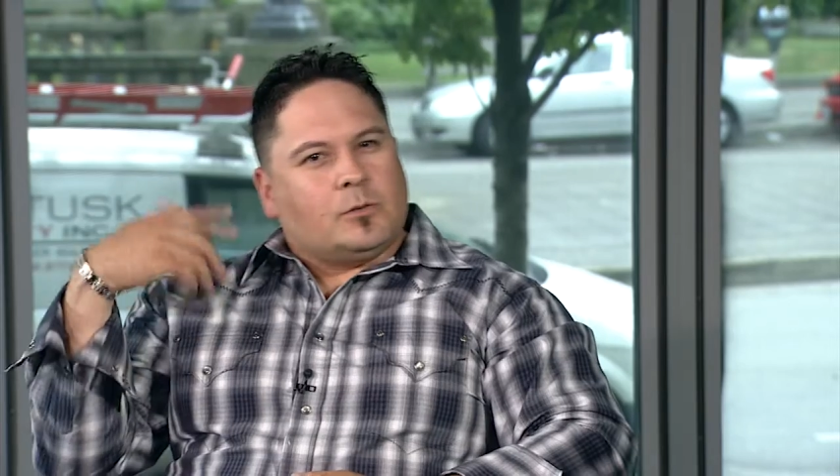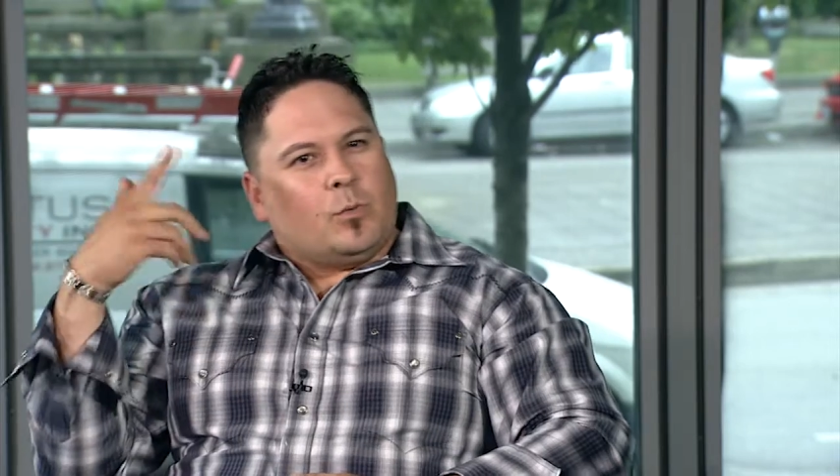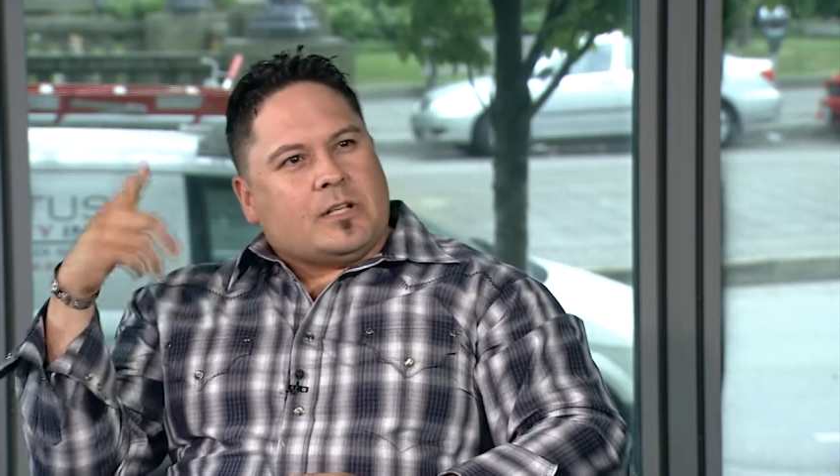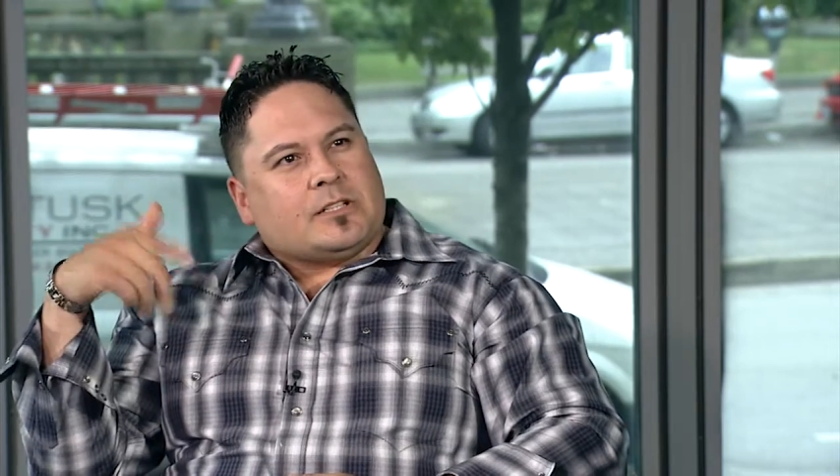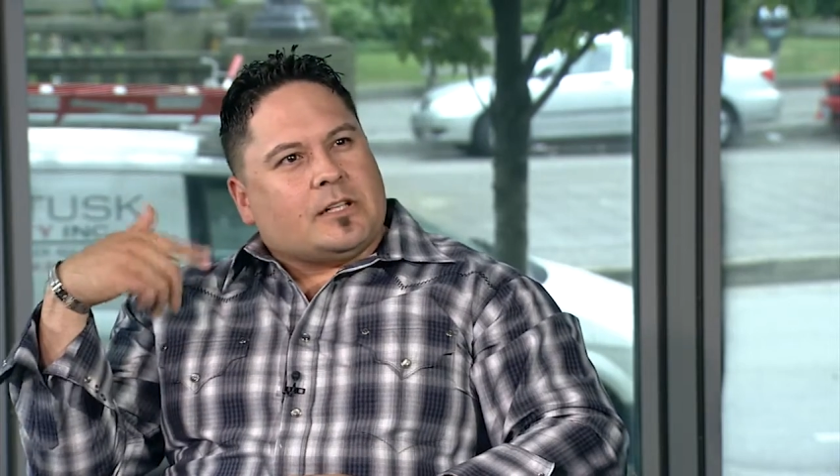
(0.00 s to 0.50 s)

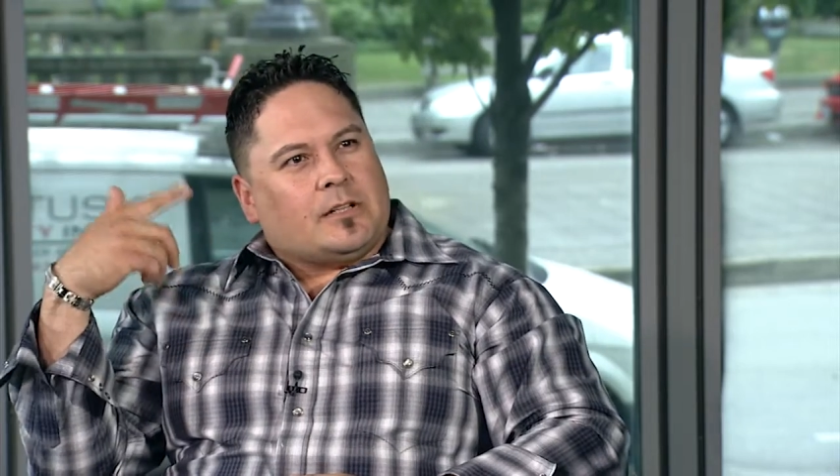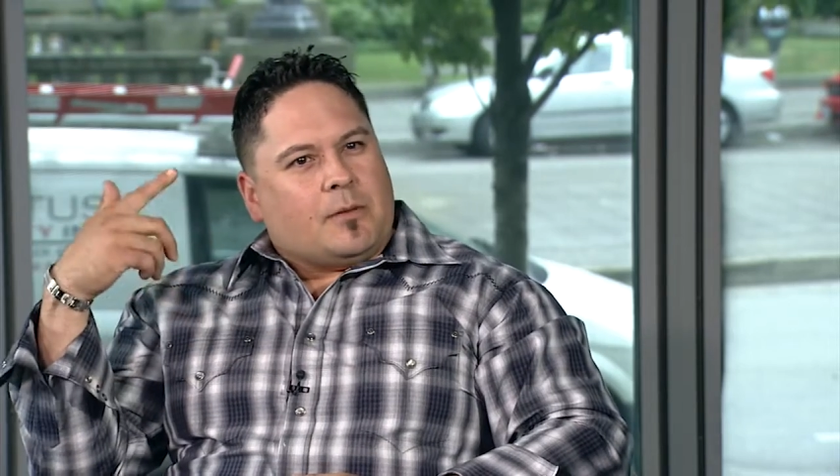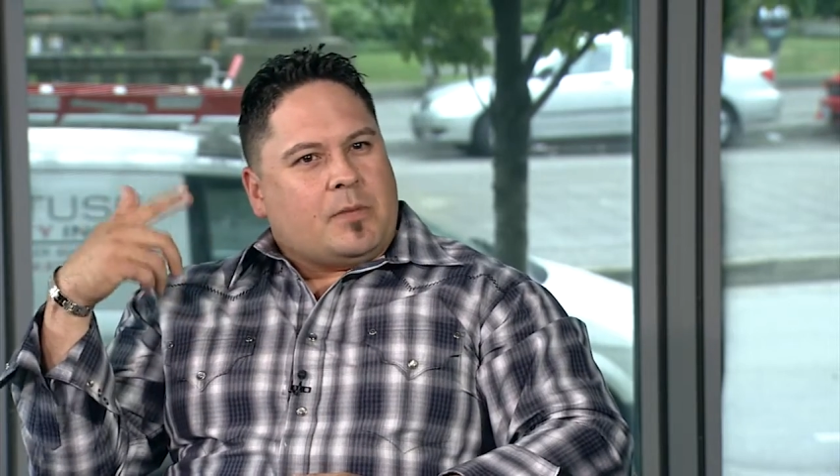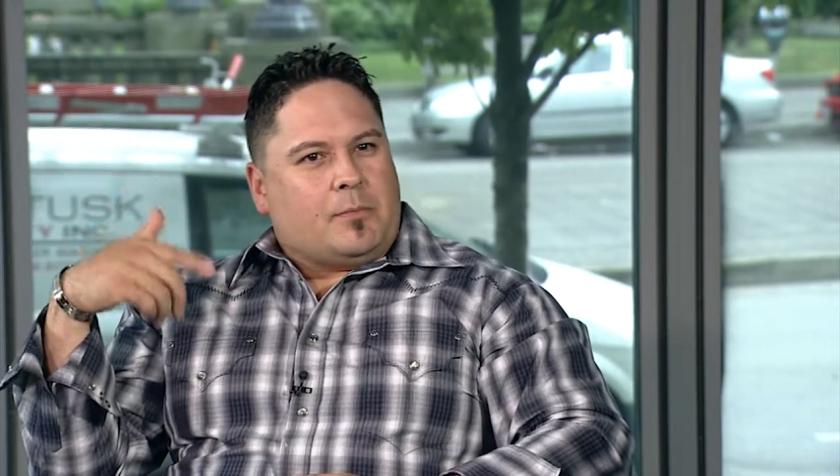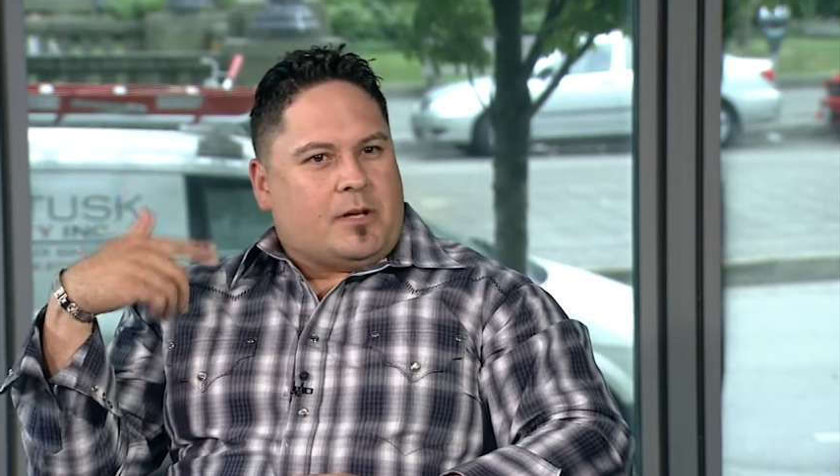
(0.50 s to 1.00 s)
what is it
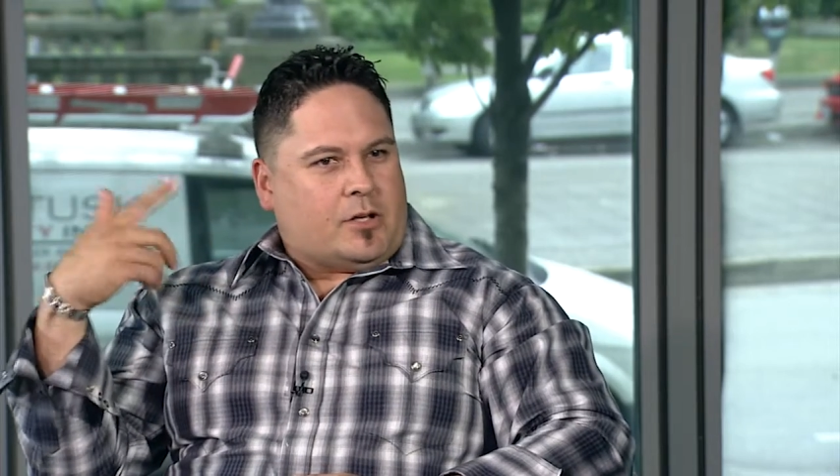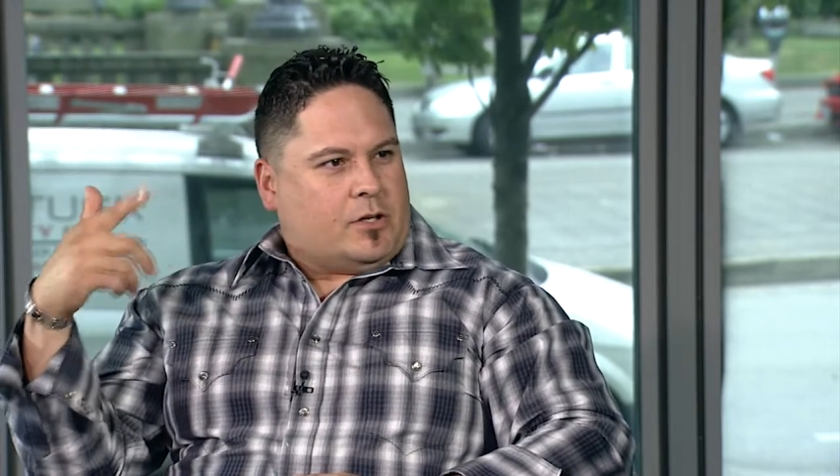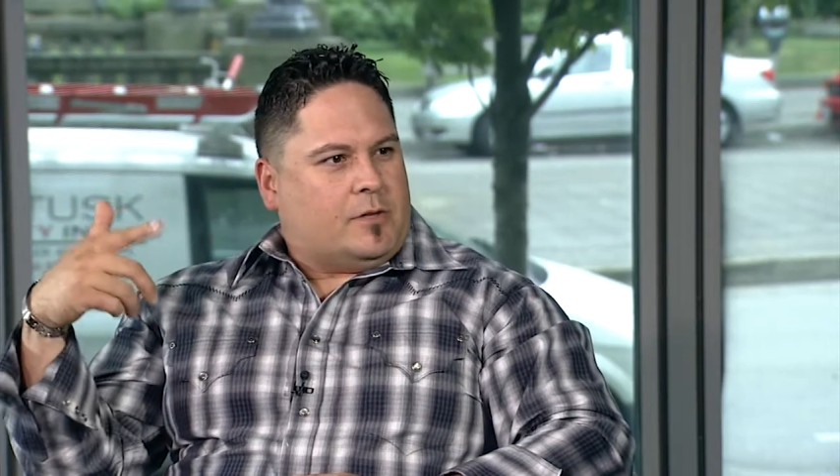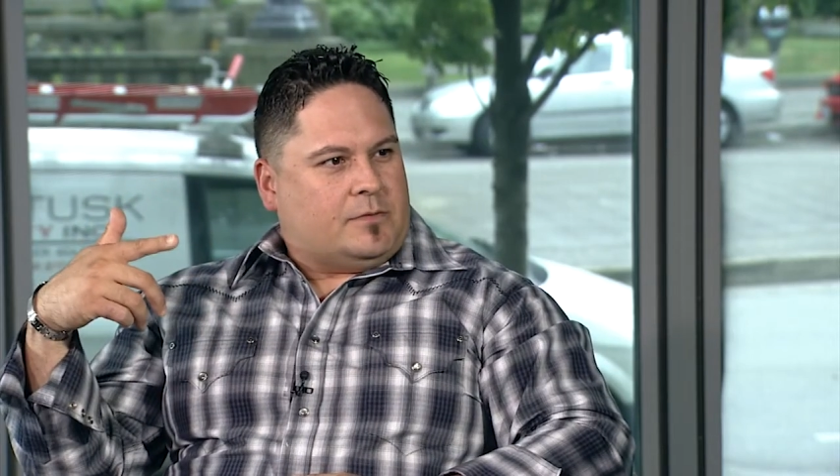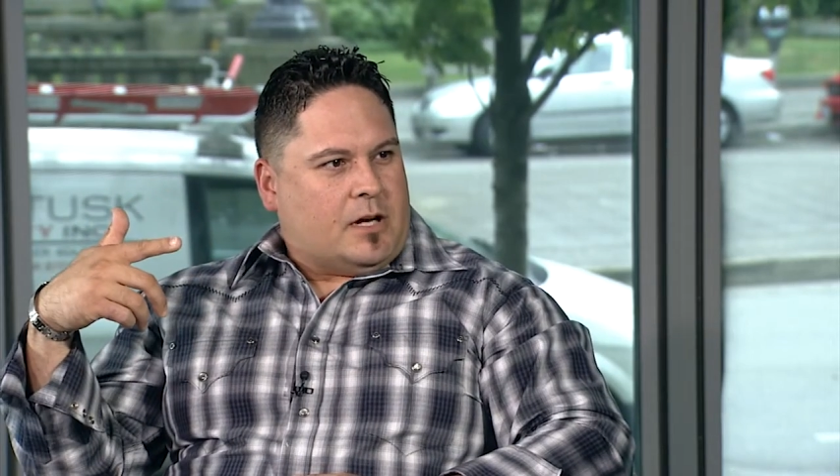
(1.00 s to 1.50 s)
that maybe I
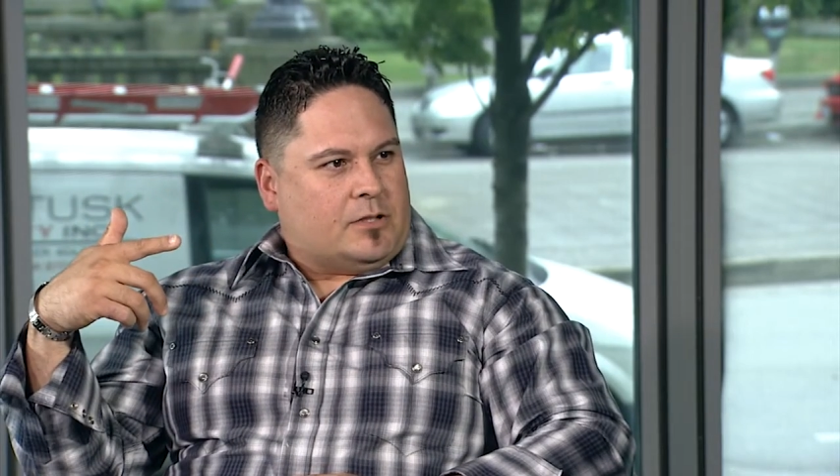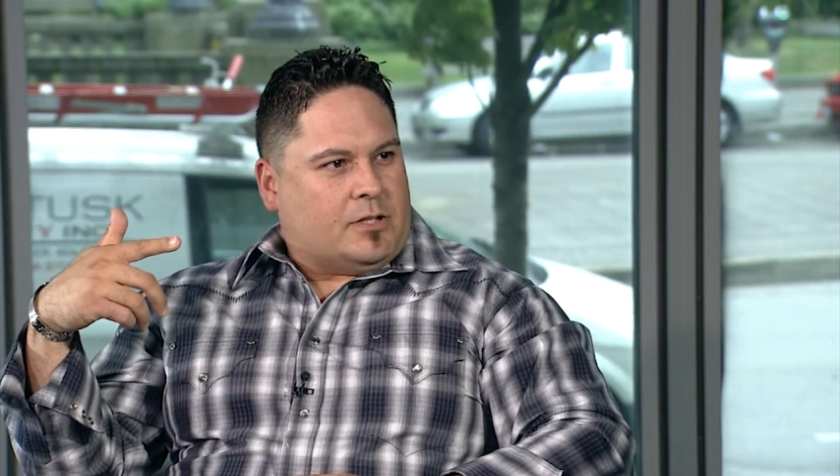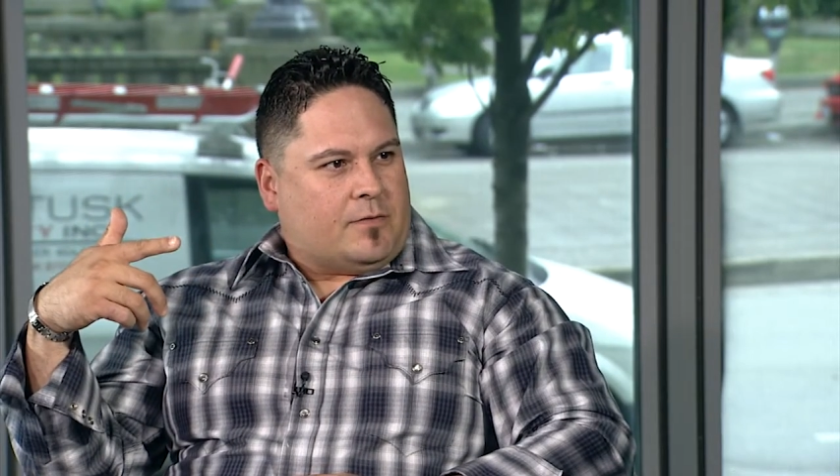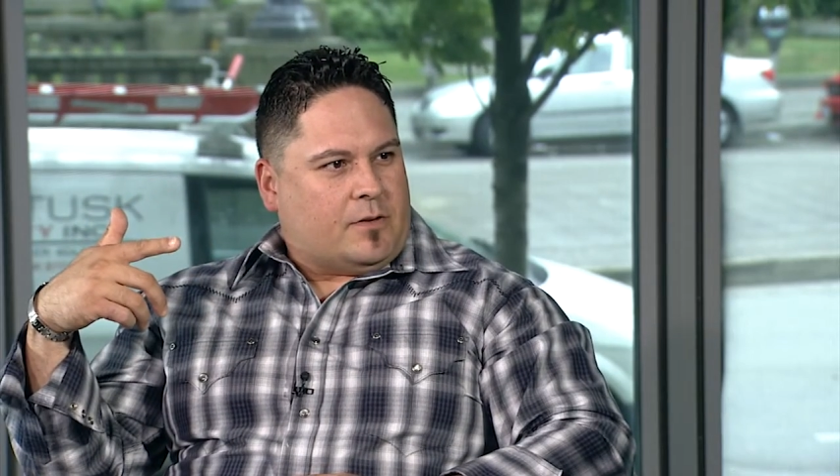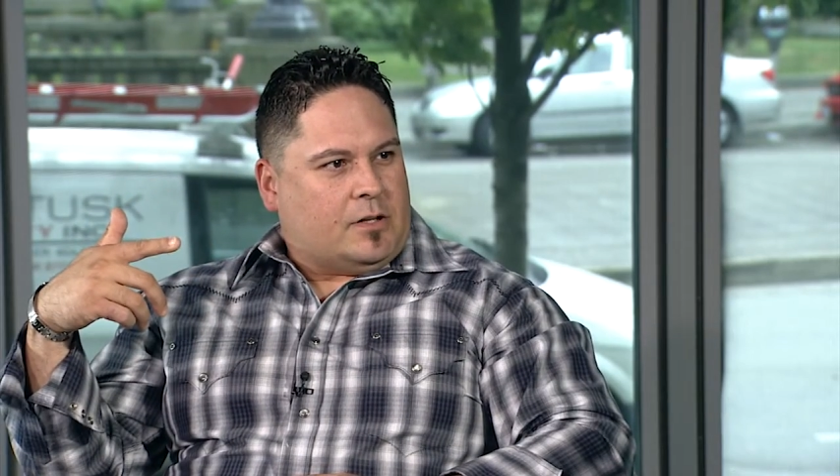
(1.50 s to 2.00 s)
could have done
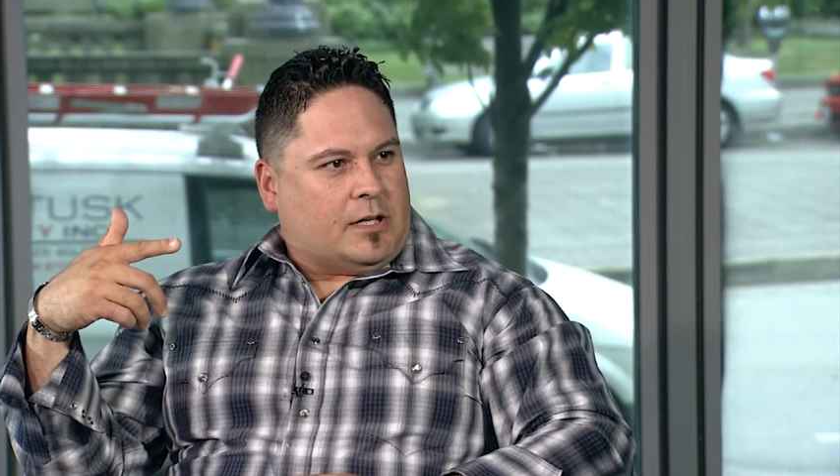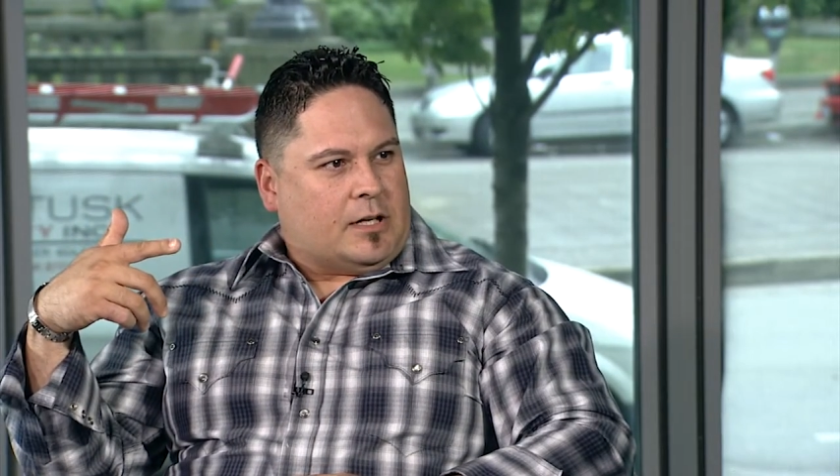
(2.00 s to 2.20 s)
differently,